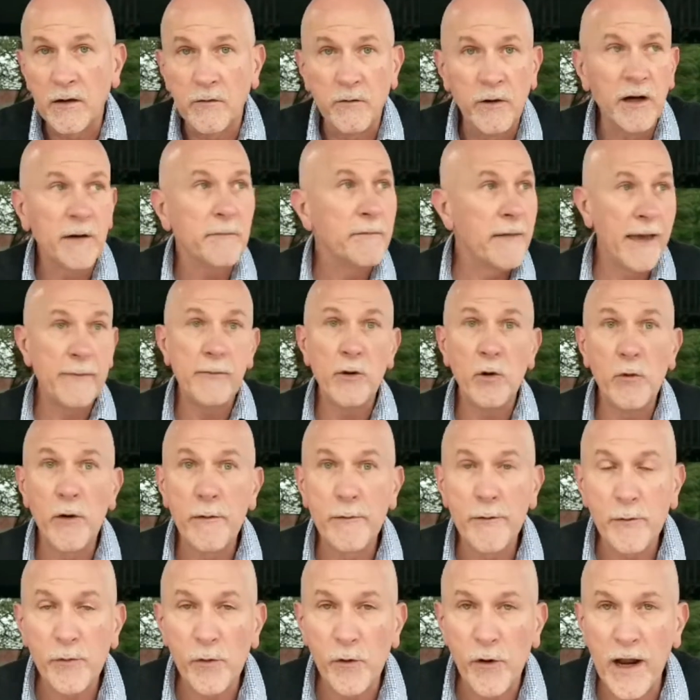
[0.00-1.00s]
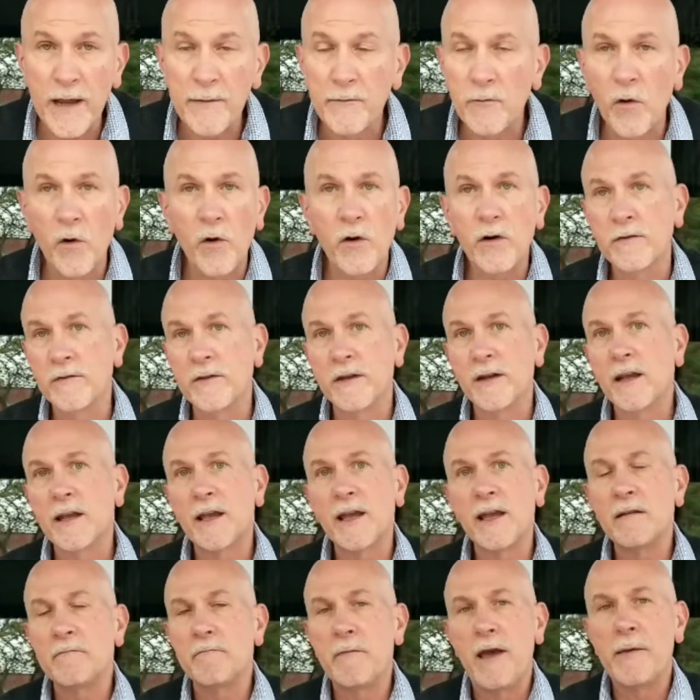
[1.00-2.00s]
Well, maybe we would pray more, and then again,